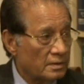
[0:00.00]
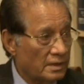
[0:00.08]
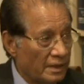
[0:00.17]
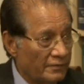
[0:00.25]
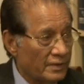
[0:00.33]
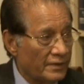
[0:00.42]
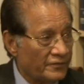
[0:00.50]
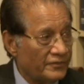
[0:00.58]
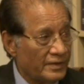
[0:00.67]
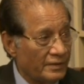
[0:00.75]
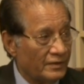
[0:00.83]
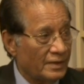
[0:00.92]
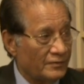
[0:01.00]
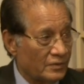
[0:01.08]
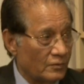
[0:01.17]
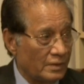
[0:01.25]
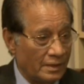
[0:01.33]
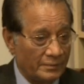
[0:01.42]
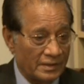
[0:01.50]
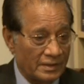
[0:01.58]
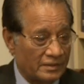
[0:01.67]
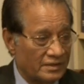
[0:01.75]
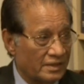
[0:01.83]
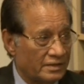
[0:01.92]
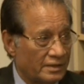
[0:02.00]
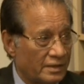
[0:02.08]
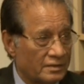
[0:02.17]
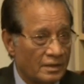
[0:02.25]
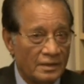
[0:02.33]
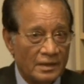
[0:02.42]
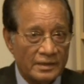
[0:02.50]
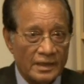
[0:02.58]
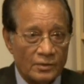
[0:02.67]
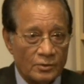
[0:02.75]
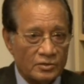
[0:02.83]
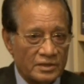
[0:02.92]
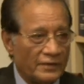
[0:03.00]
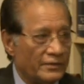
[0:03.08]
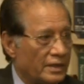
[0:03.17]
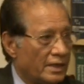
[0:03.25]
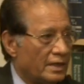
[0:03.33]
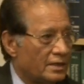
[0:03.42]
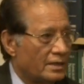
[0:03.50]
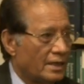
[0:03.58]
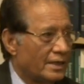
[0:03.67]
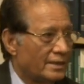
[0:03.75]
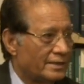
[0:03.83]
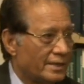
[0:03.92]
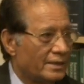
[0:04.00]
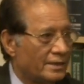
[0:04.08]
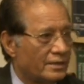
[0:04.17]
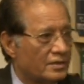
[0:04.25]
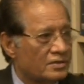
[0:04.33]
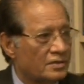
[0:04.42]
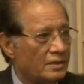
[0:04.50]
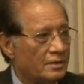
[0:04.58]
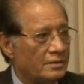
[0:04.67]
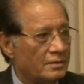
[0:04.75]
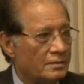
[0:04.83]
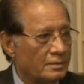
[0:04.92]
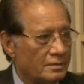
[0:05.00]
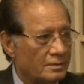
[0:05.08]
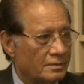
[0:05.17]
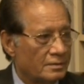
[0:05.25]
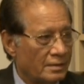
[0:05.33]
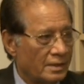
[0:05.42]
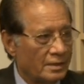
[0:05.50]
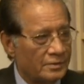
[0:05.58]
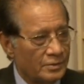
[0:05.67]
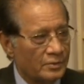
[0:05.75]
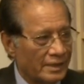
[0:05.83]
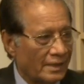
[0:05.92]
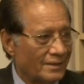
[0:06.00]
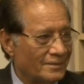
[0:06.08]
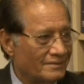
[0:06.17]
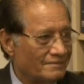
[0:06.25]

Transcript: Even if it's only limited 6 years, can go to 7, 8, 9, 10 years, and you tell.